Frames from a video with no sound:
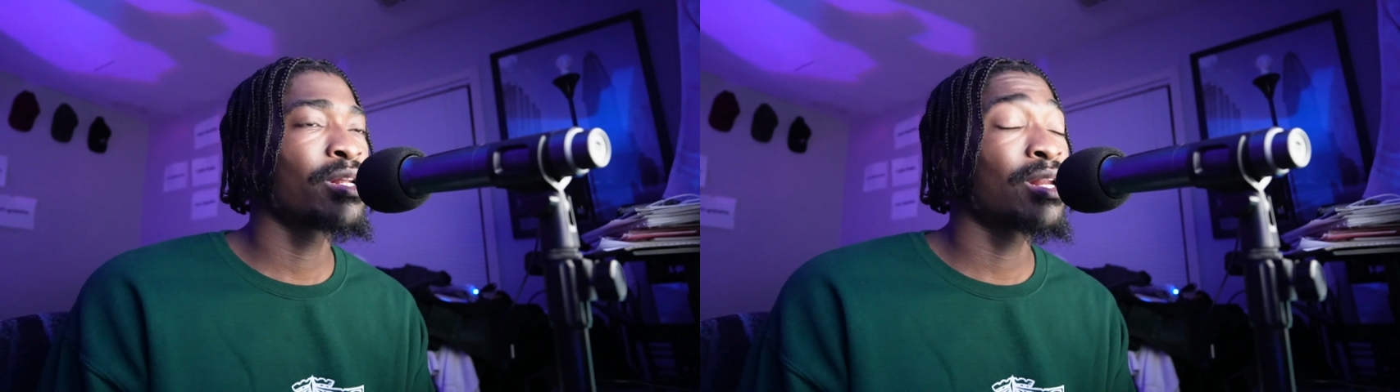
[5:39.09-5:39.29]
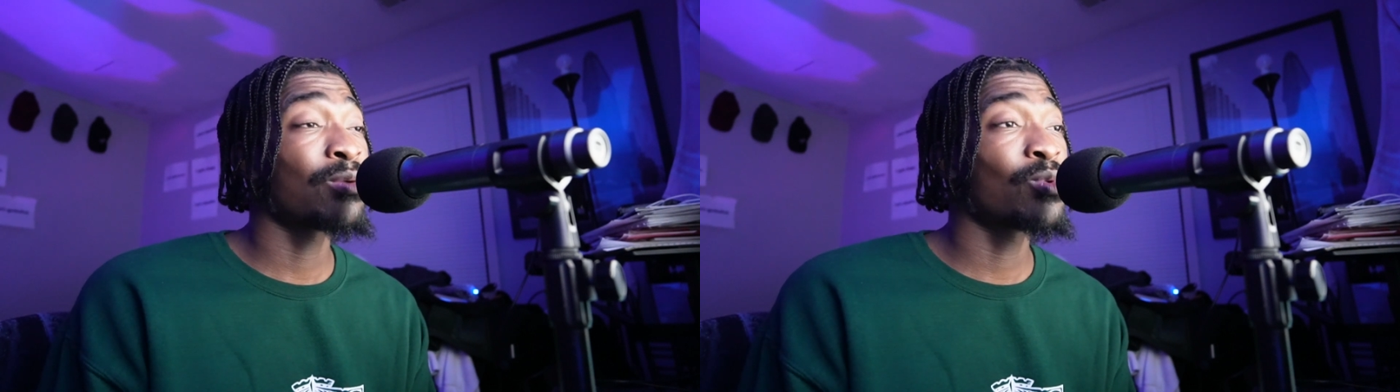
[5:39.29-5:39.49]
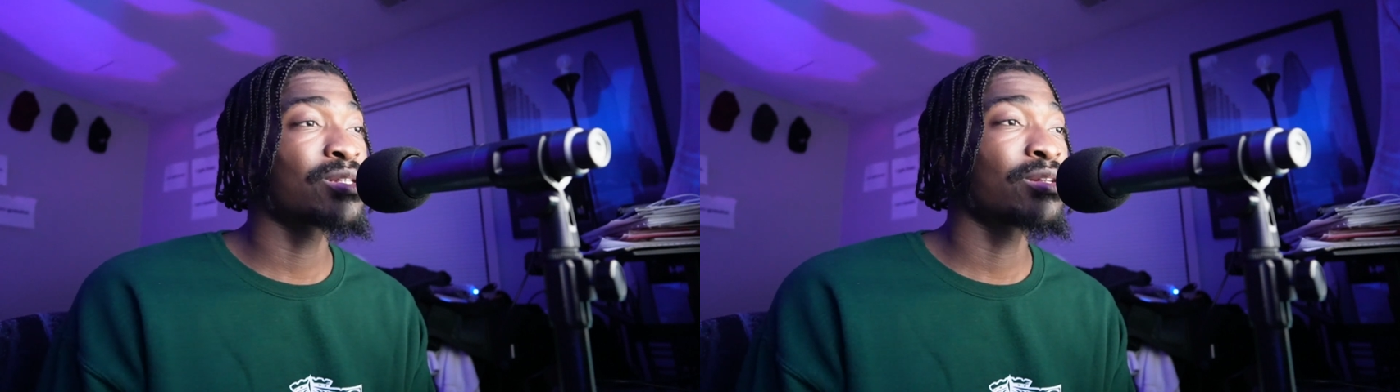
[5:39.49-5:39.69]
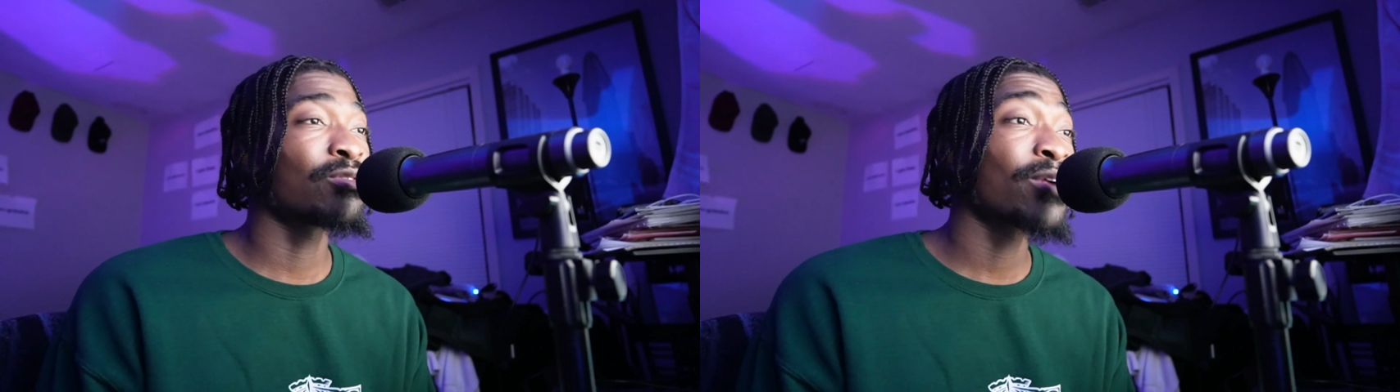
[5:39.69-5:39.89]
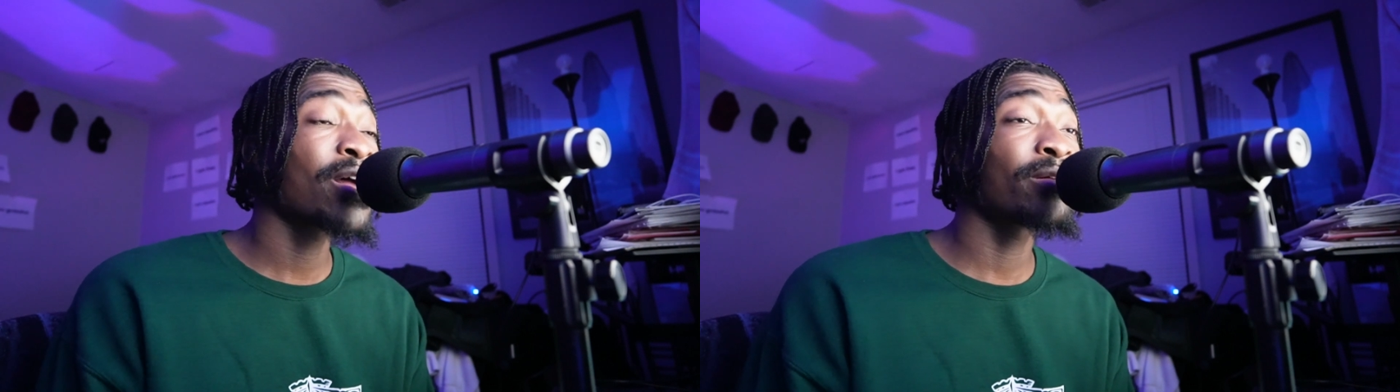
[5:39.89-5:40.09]
and I wasn't
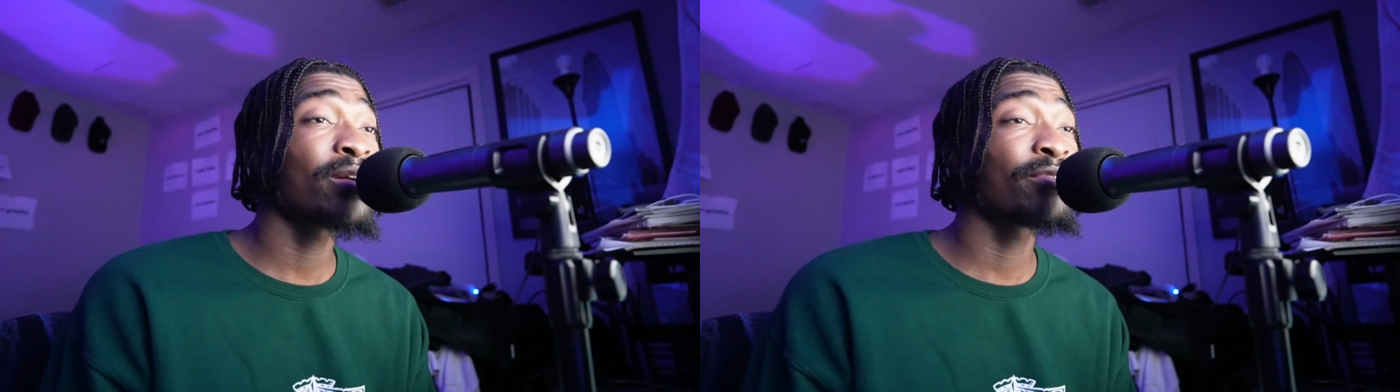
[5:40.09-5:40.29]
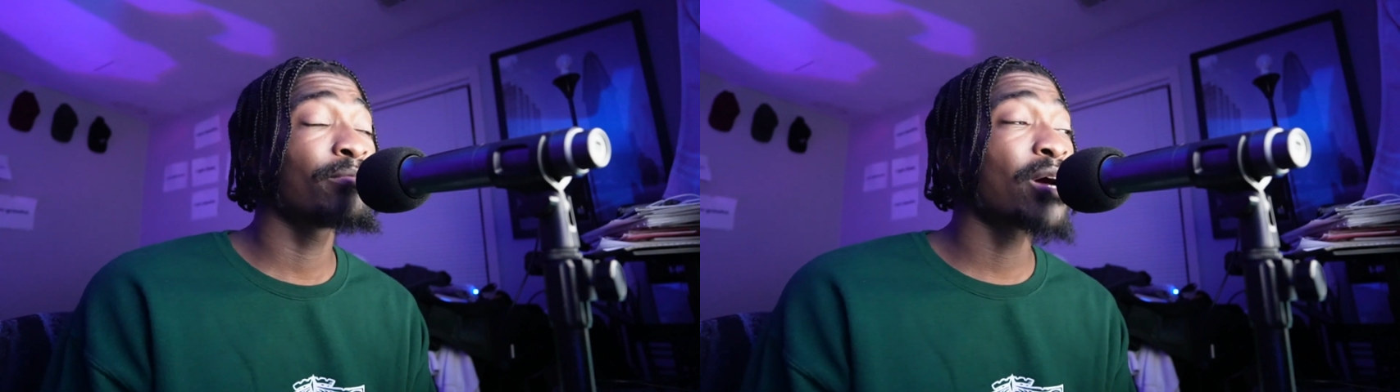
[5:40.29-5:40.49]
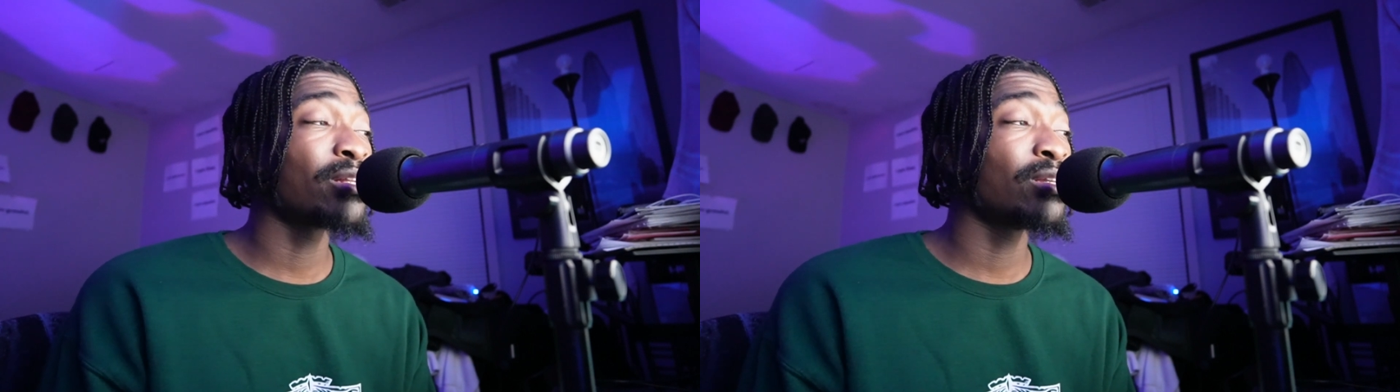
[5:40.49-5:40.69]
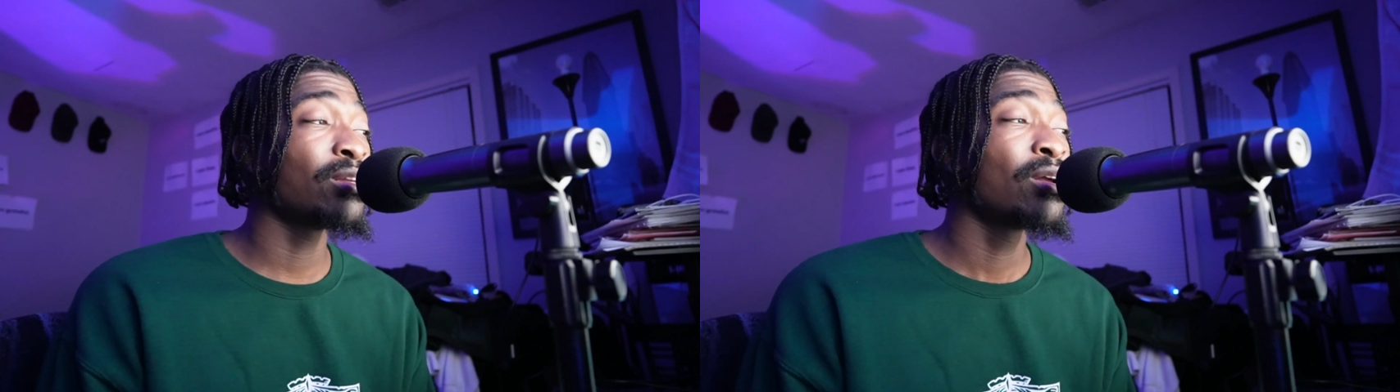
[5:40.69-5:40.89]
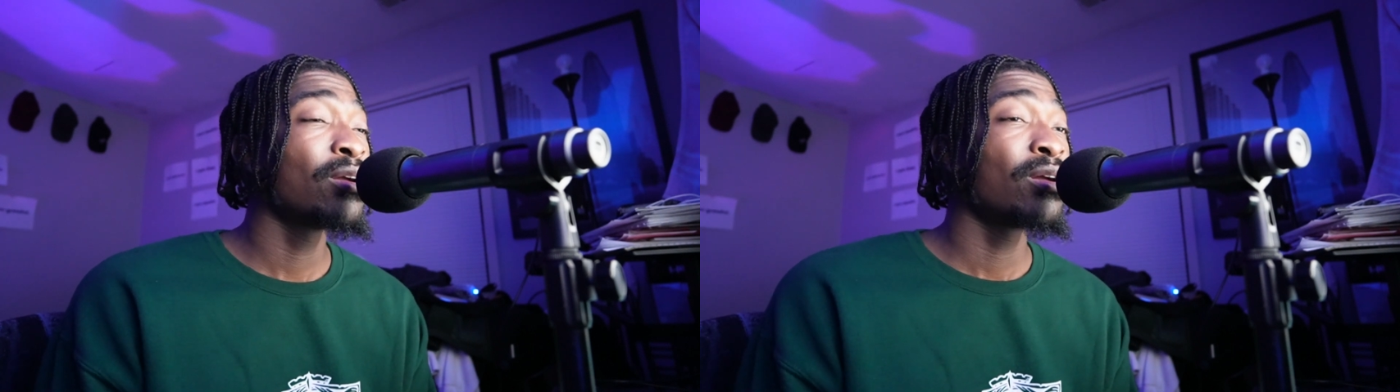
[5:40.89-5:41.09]
around everybody
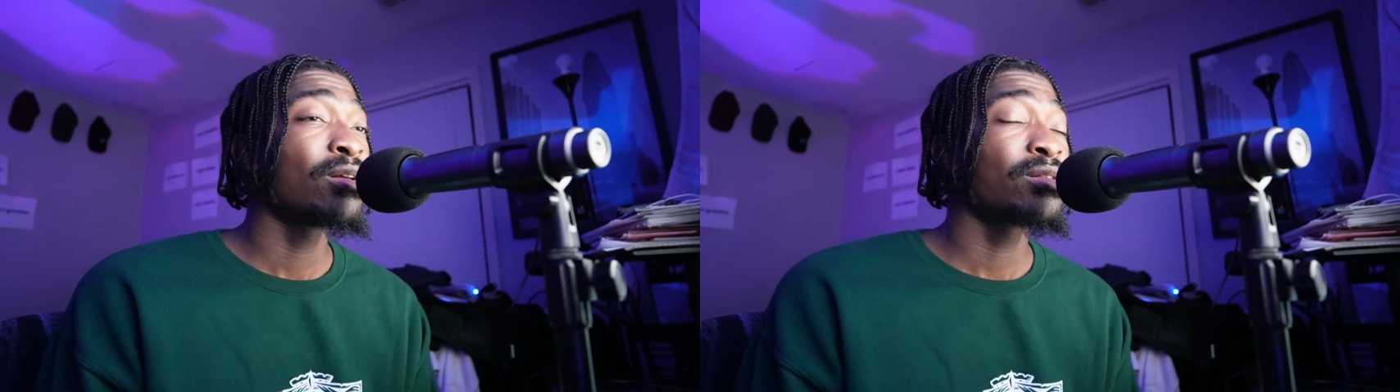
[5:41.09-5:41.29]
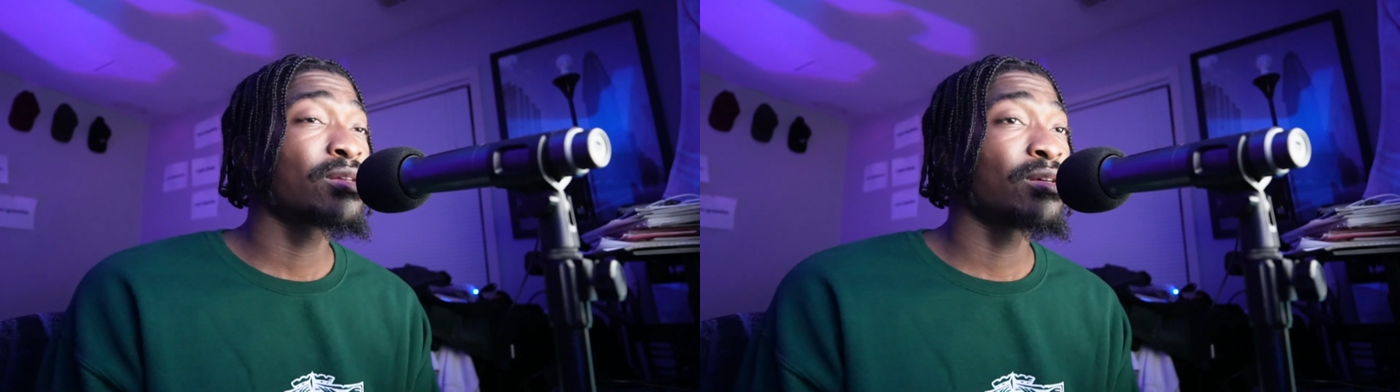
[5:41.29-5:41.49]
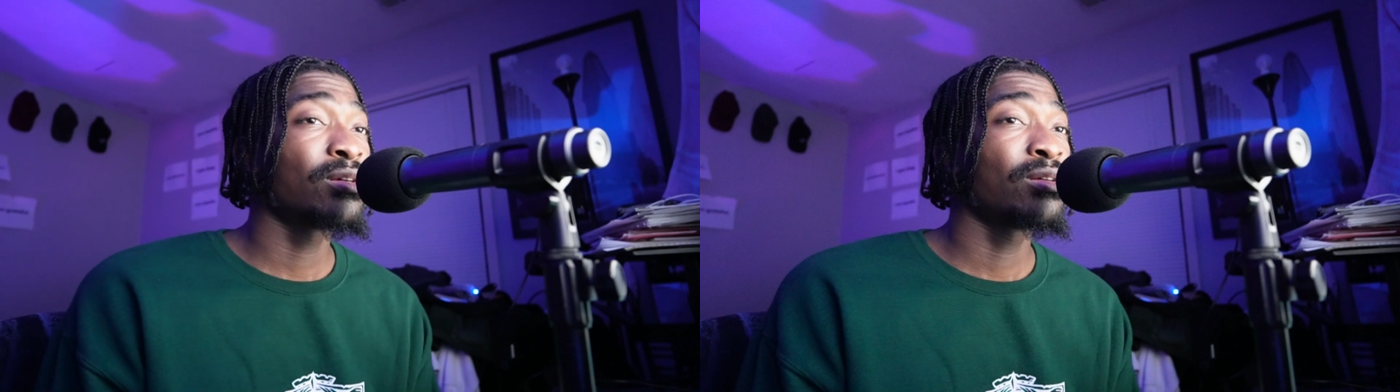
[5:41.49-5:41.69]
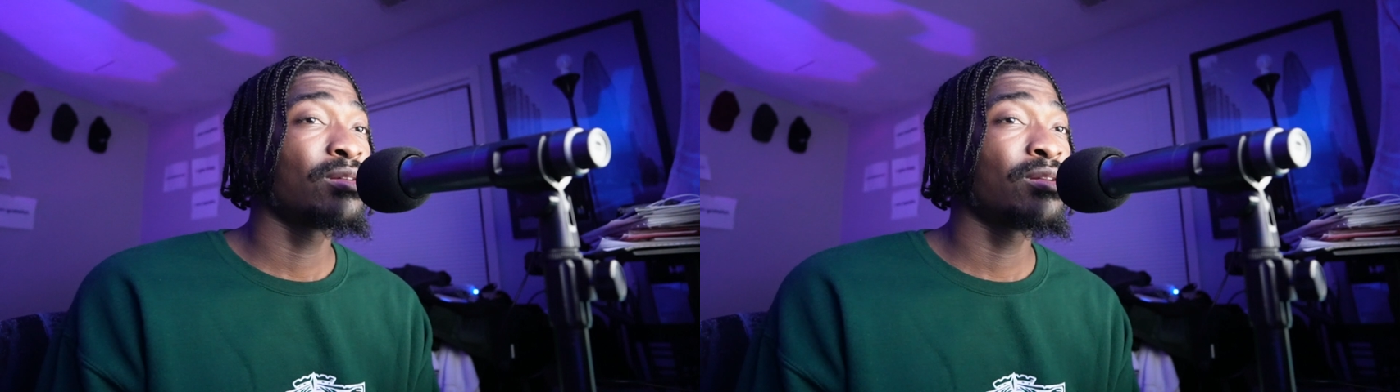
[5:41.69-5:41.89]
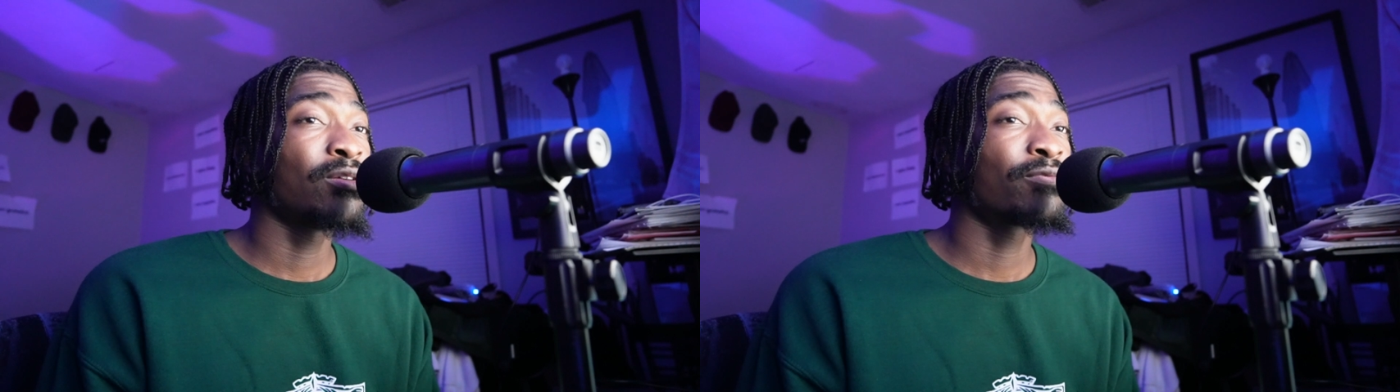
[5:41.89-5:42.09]
to,
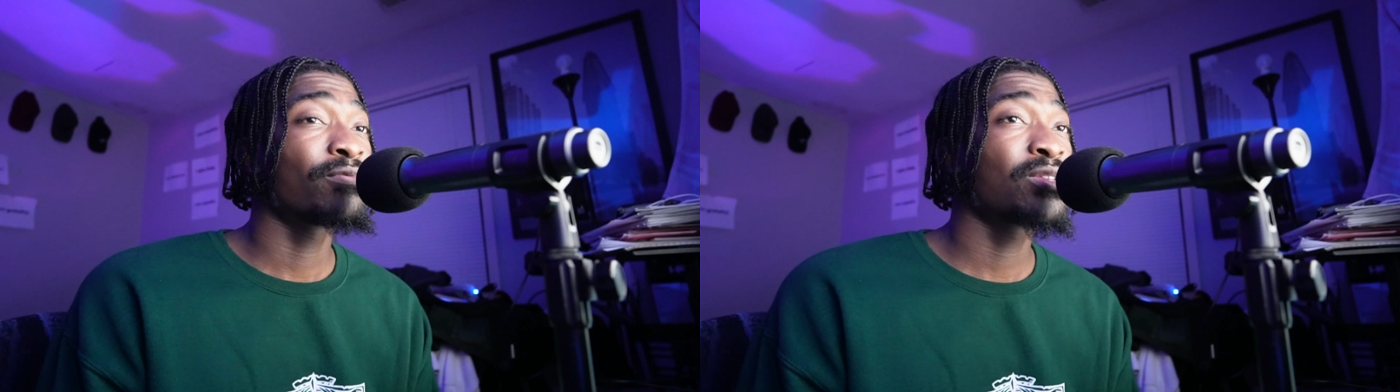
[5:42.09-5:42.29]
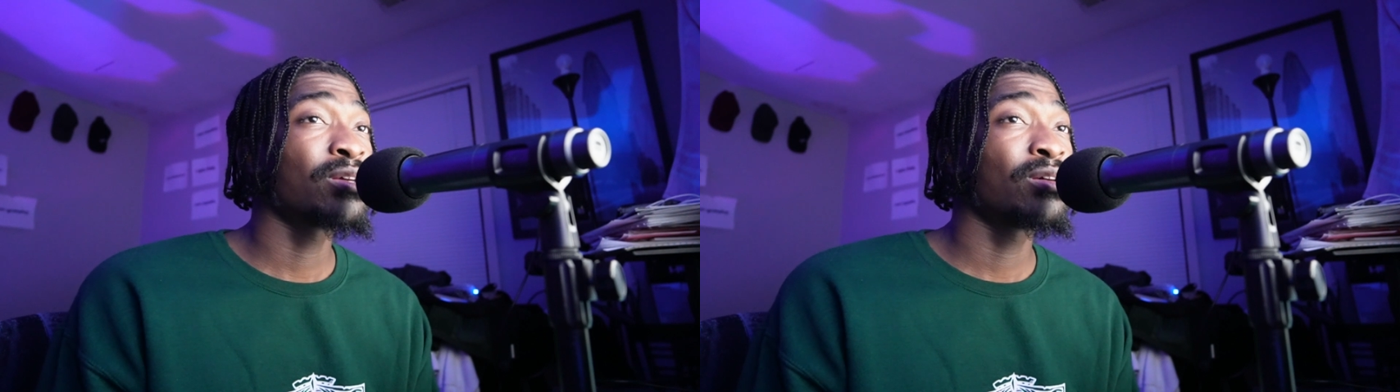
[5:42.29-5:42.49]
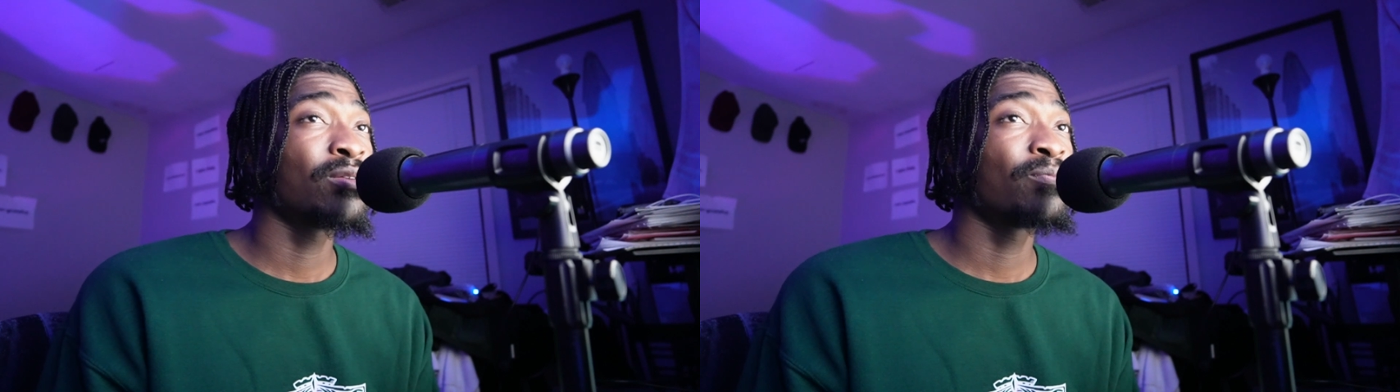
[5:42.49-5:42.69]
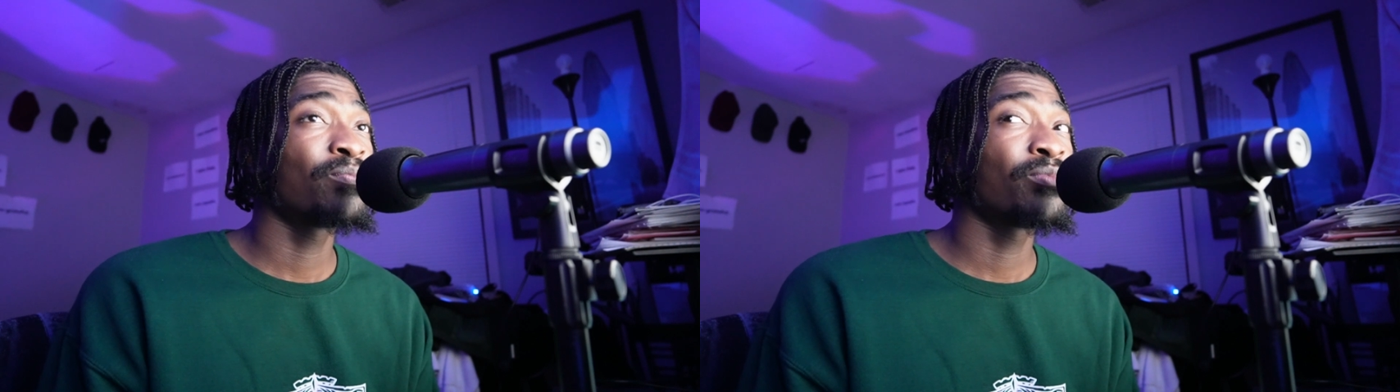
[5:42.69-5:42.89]
you know, to